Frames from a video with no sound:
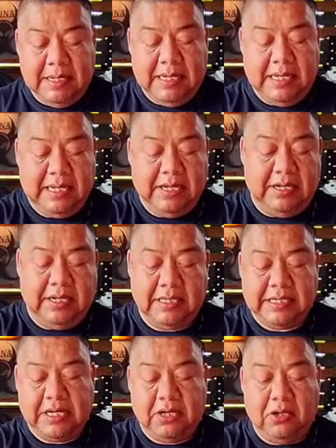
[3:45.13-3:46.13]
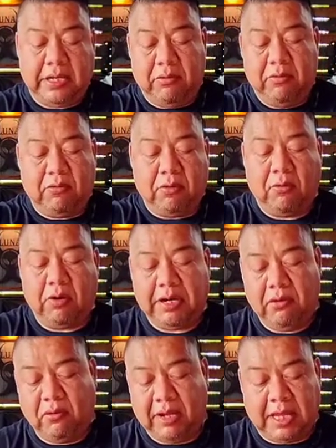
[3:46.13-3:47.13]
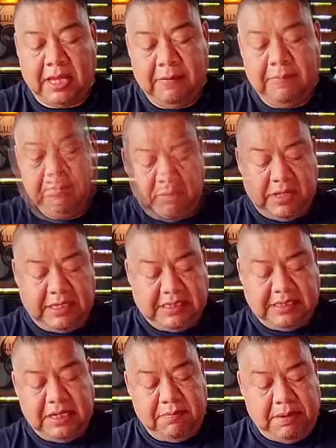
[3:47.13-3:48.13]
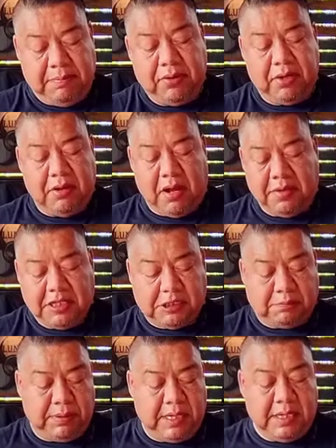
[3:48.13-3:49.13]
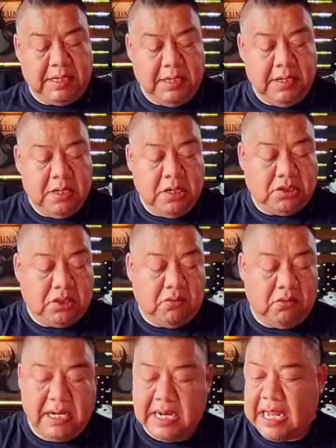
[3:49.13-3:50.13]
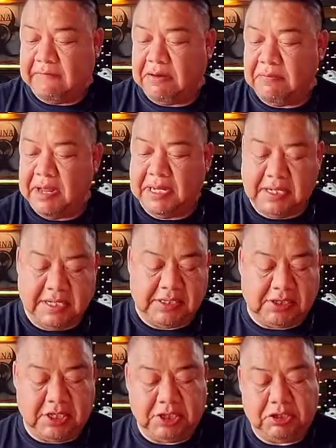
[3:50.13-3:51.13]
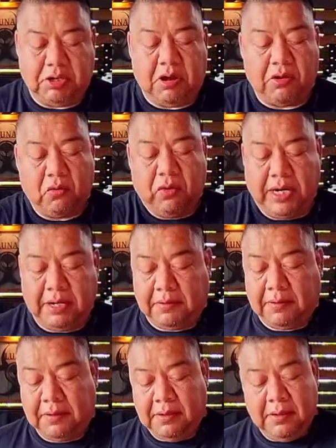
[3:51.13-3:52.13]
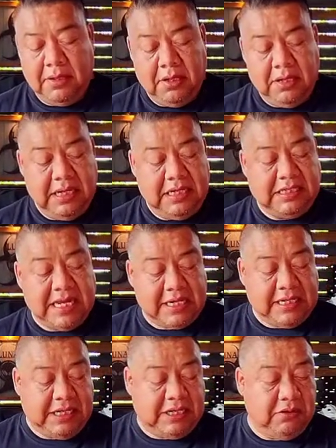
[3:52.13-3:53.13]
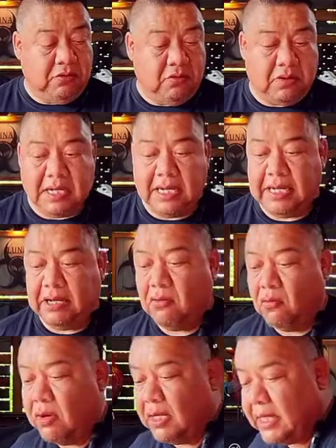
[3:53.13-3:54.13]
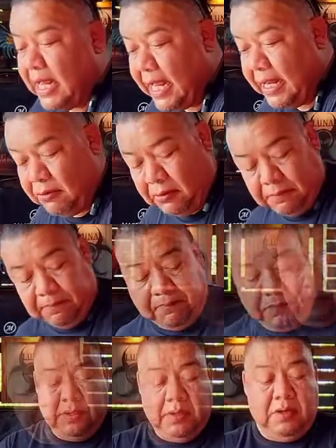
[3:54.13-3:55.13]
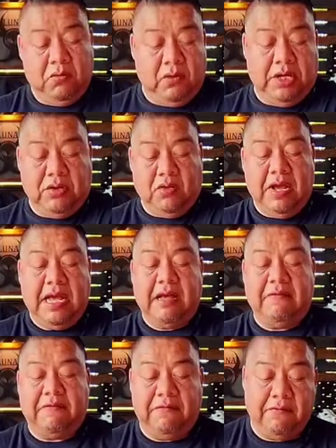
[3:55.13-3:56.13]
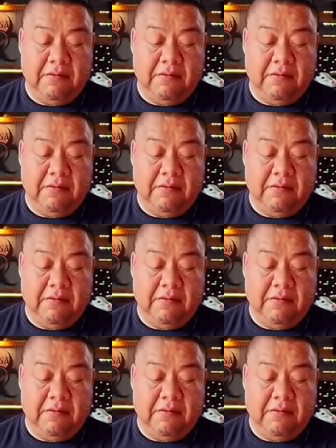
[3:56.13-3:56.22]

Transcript: and take a look at what we're working with. Now remember, this is going to be put on the spit, so we're going to have to make a decision on where exactly to cut it, what angle. We do have